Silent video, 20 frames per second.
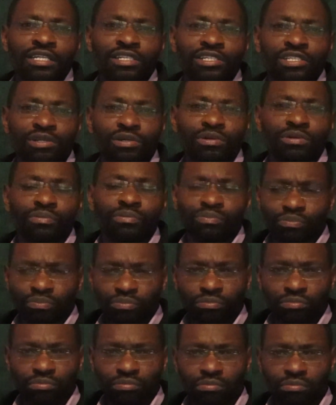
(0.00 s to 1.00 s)
So
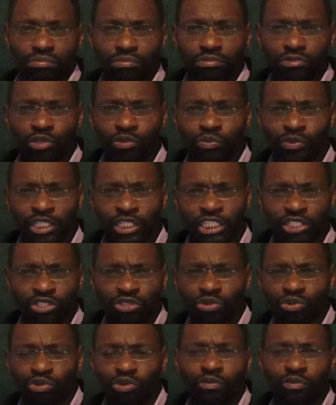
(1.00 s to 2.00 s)
we
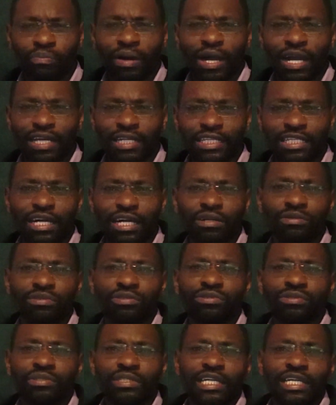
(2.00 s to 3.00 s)
need to go back
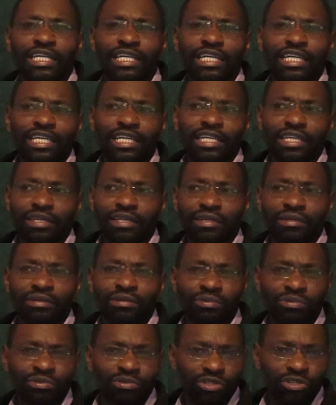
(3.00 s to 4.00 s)
down to the
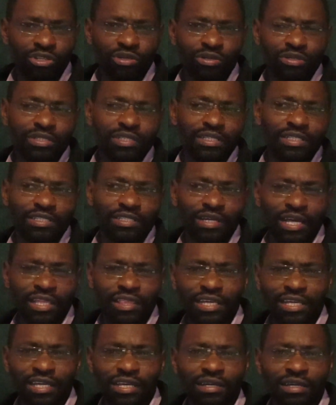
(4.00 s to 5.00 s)
root causes. I
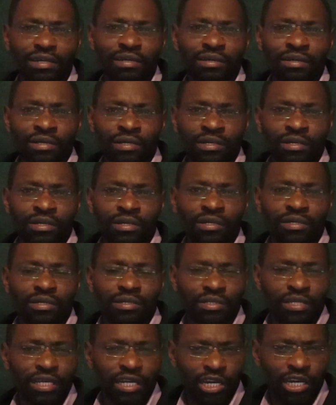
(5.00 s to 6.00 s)
think
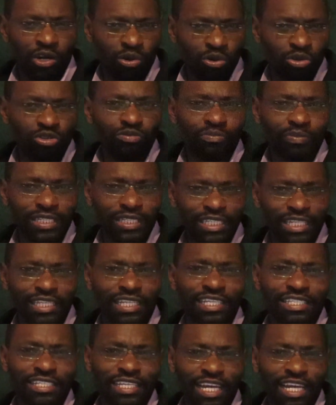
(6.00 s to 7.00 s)
the recruitment
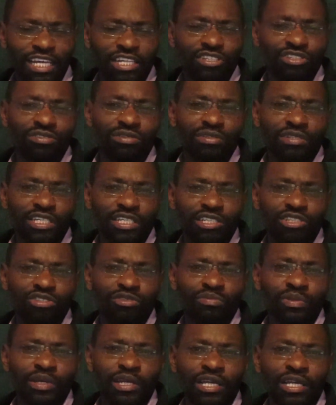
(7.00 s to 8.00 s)
and the selection need
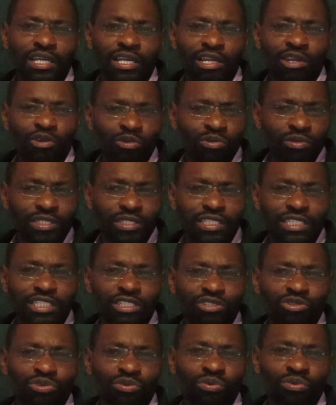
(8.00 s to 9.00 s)
to be looked
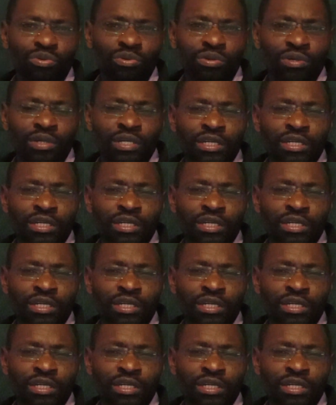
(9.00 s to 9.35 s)
into